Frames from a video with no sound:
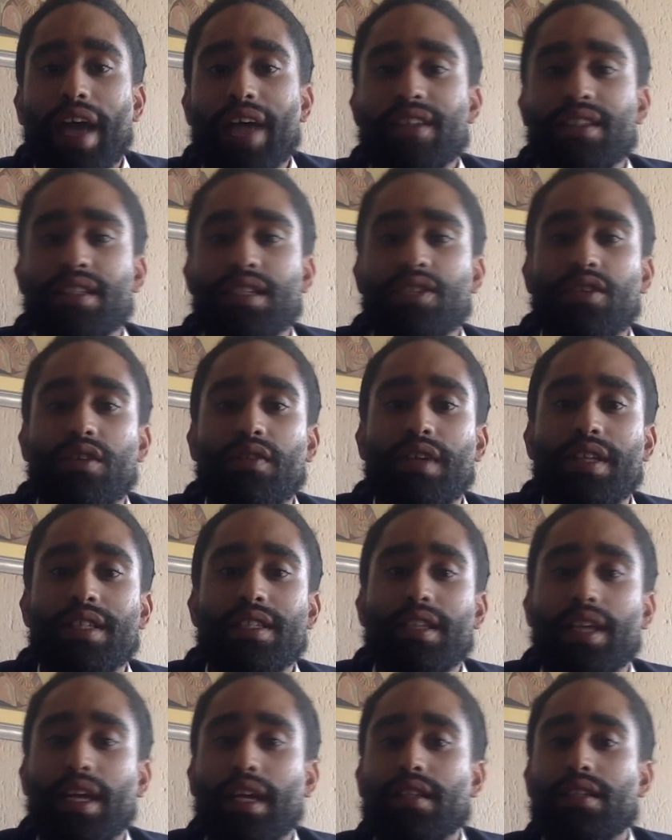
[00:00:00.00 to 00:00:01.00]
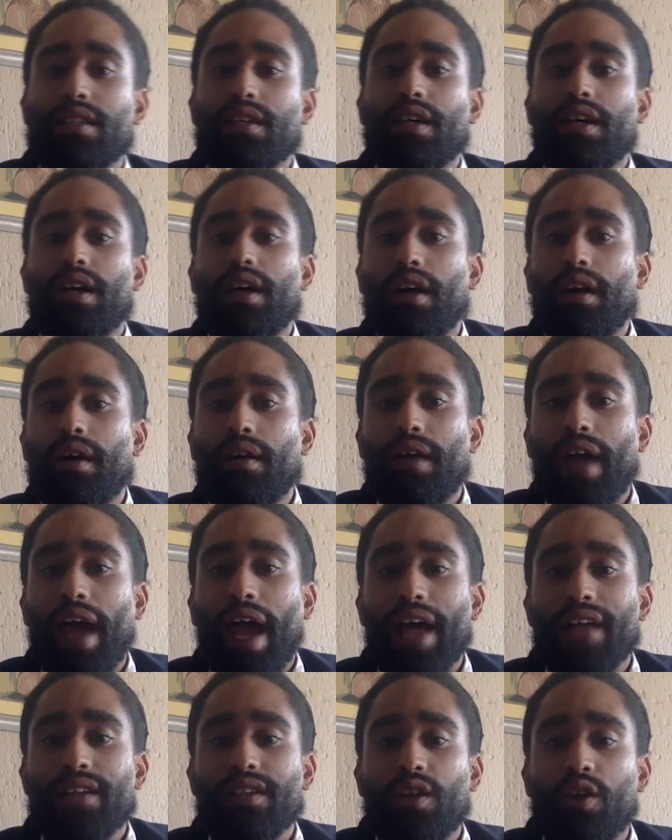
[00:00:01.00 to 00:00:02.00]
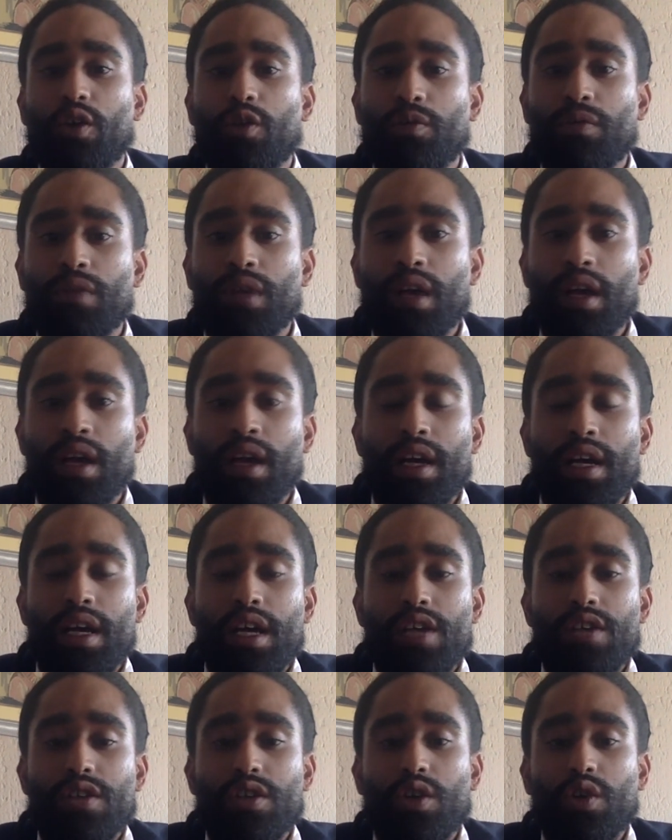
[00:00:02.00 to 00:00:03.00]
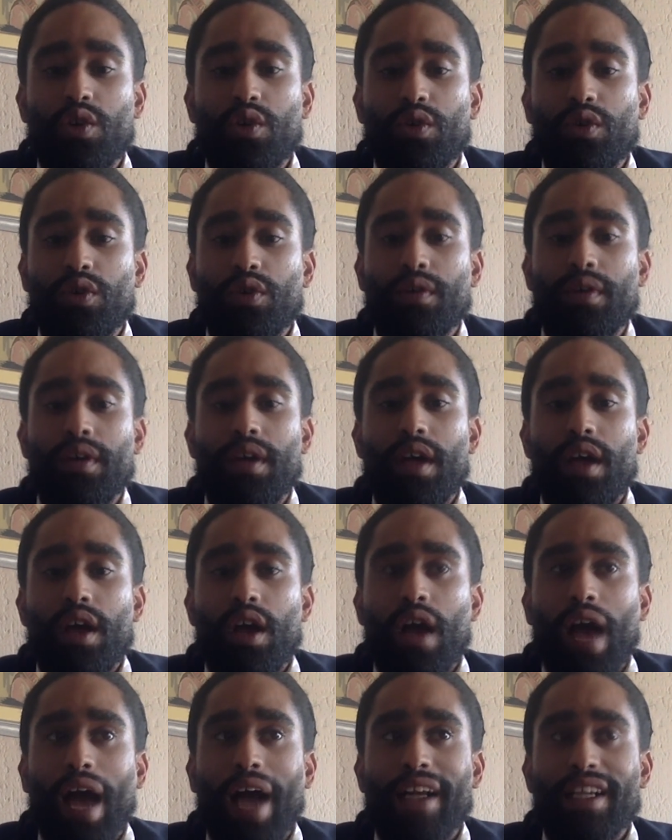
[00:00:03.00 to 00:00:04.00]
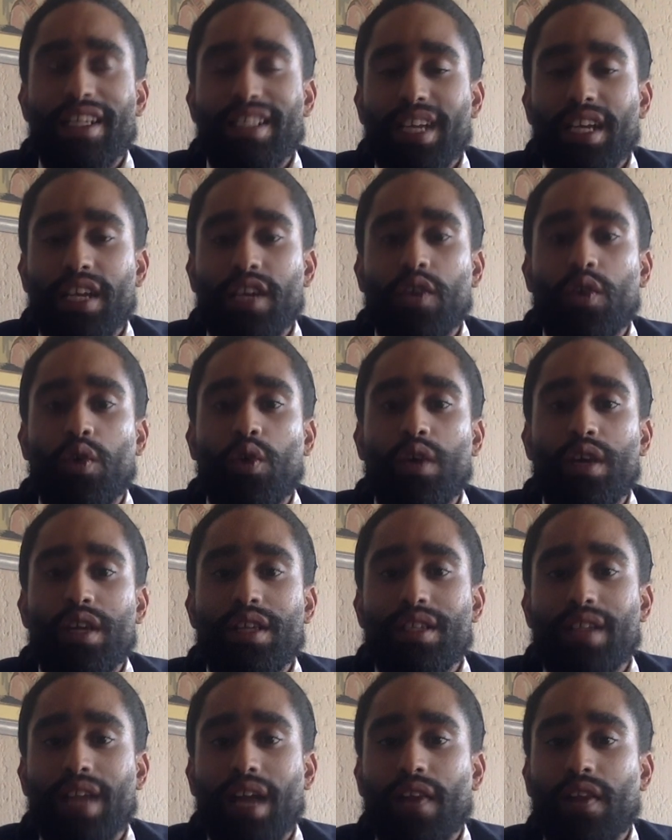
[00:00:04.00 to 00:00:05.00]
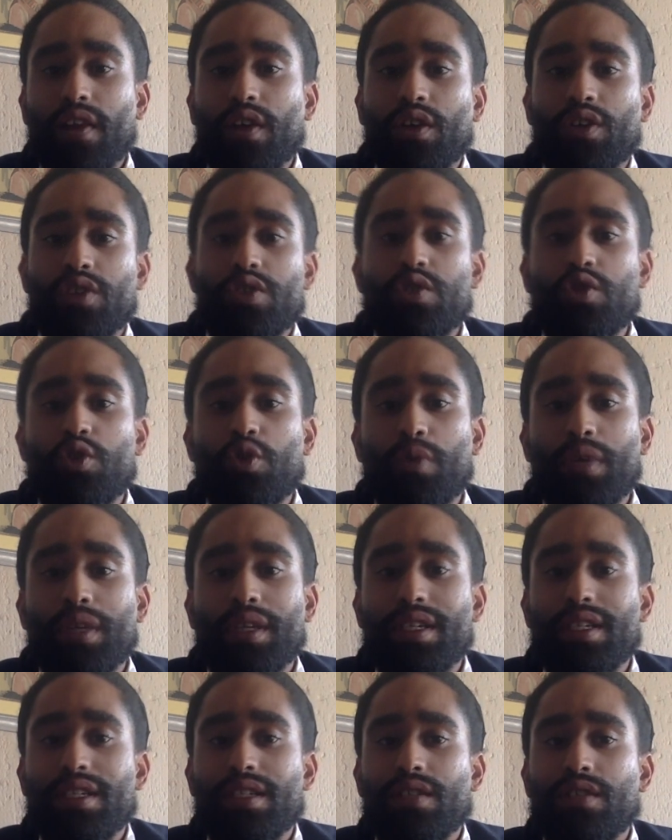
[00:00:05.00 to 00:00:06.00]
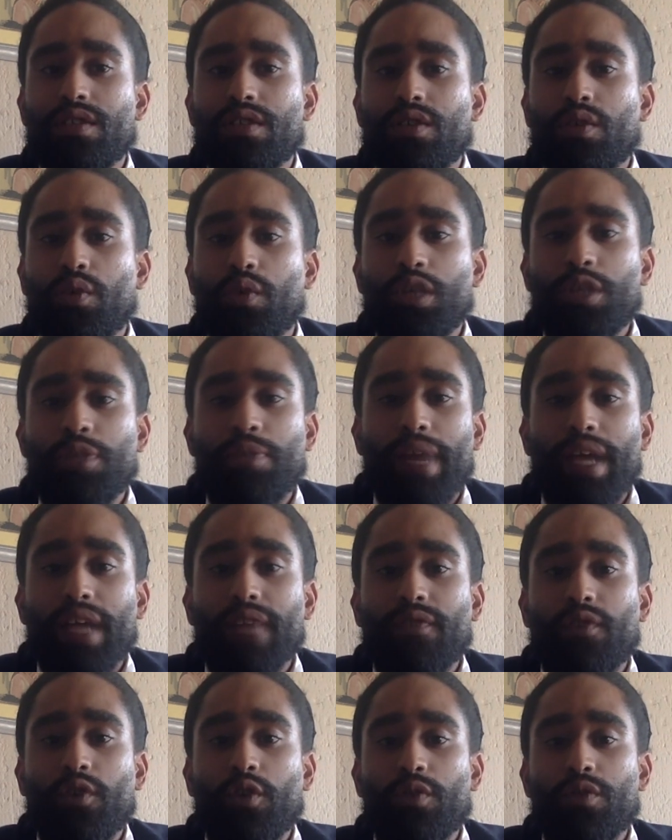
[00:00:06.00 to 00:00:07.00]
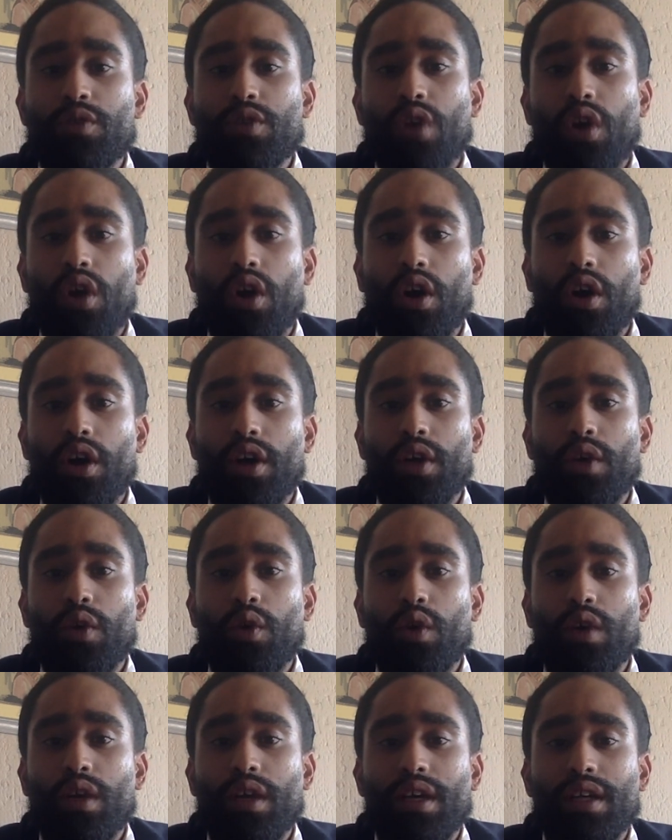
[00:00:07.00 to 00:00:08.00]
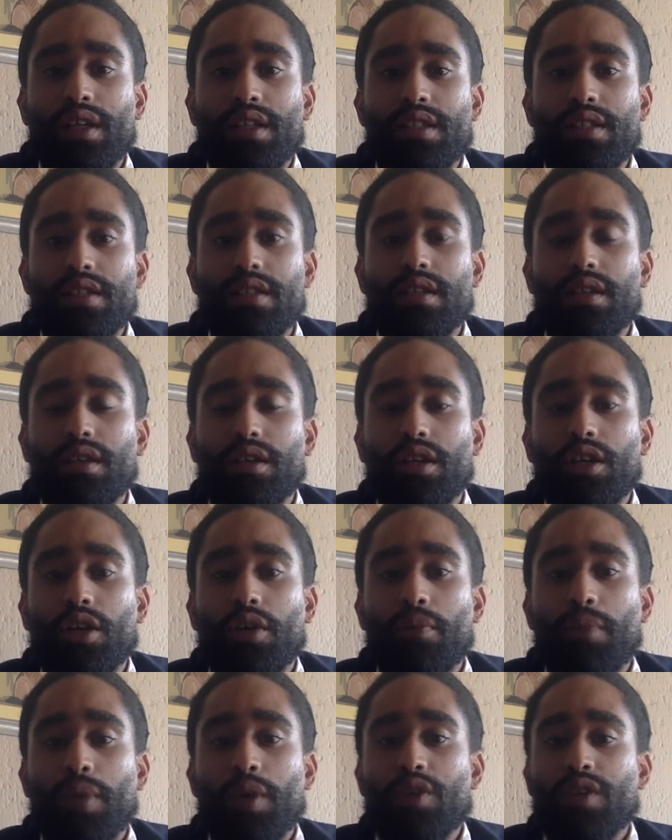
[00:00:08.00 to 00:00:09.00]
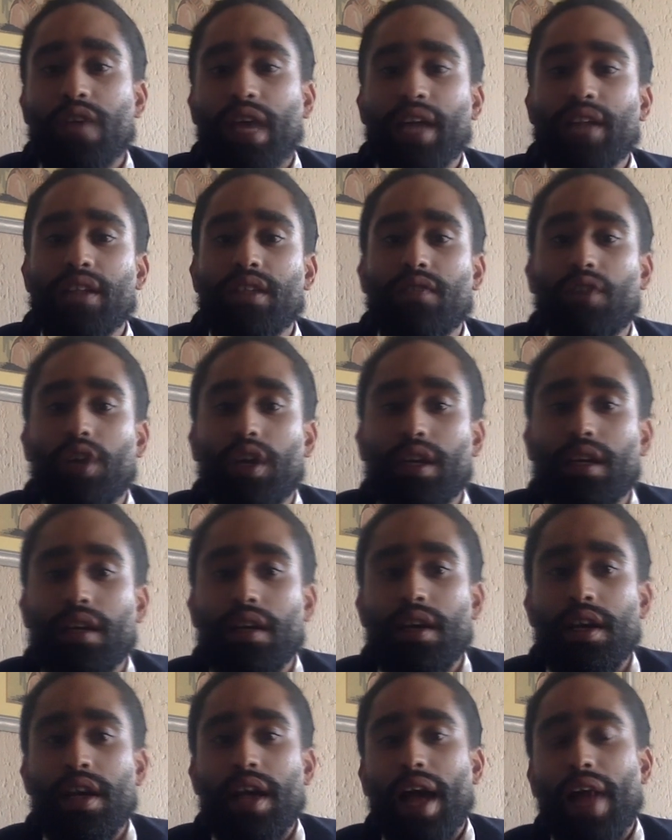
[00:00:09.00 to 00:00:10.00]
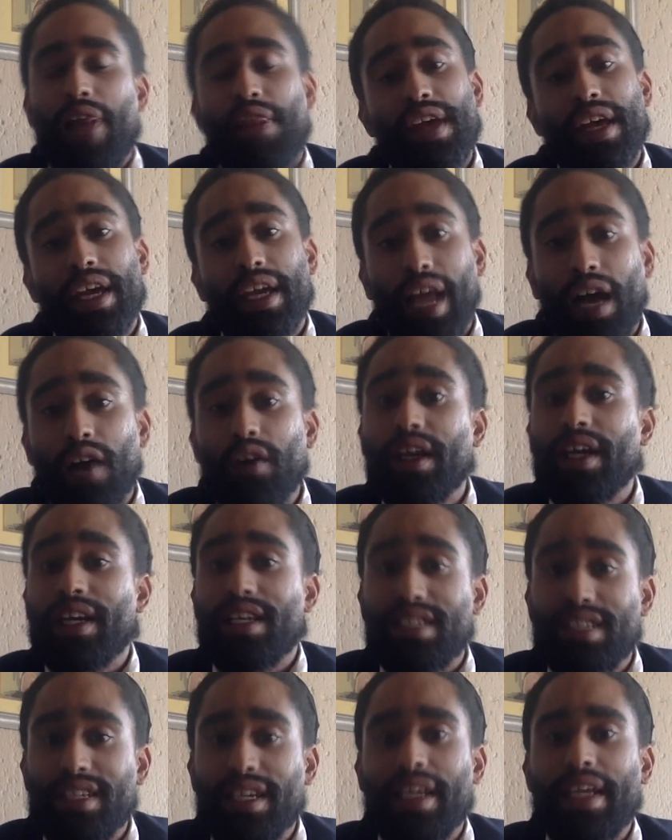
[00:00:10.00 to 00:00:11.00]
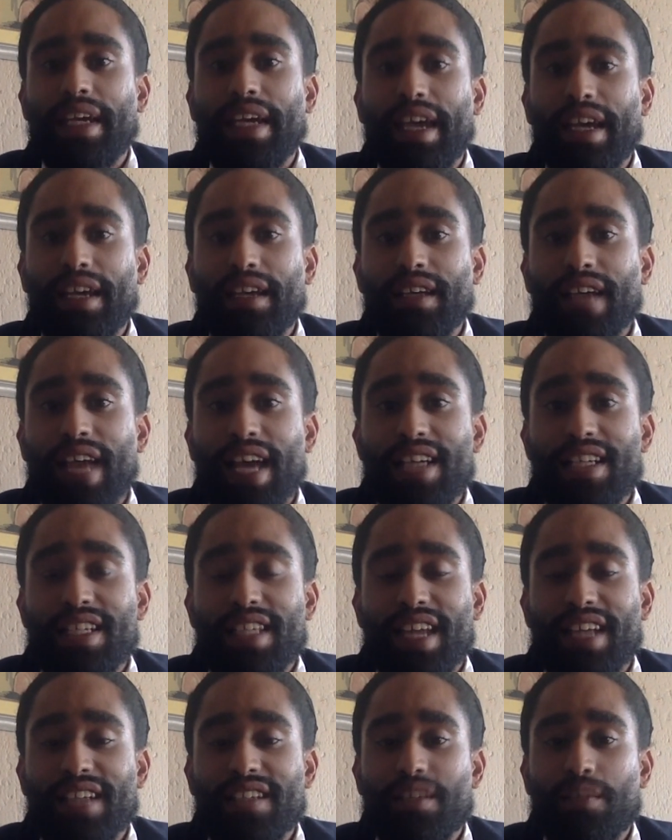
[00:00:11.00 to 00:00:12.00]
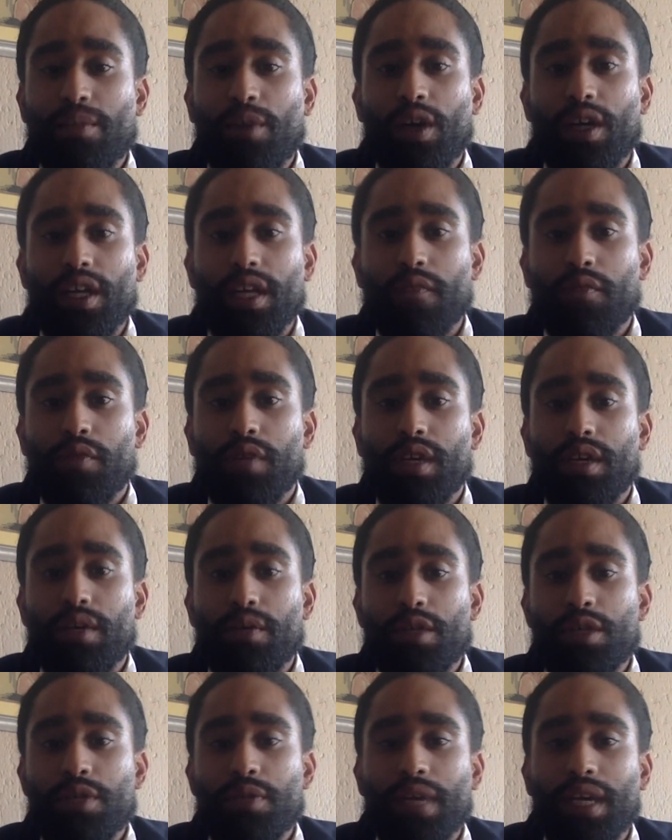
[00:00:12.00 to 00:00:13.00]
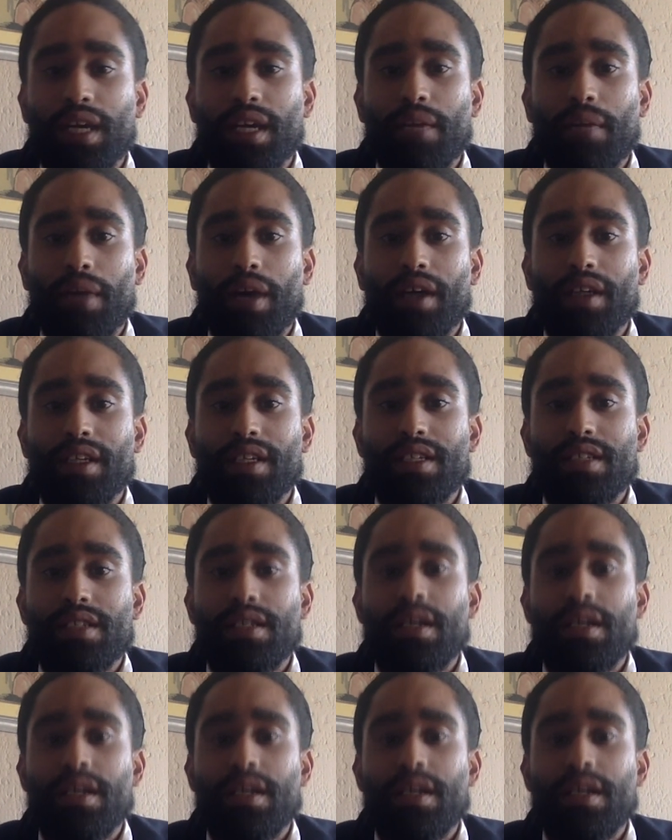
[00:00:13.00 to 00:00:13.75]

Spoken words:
or essentially if they're privileged enough to have the access of internet at home. So understanding your audience and how they consume it is, so which platforms are your audience most active on?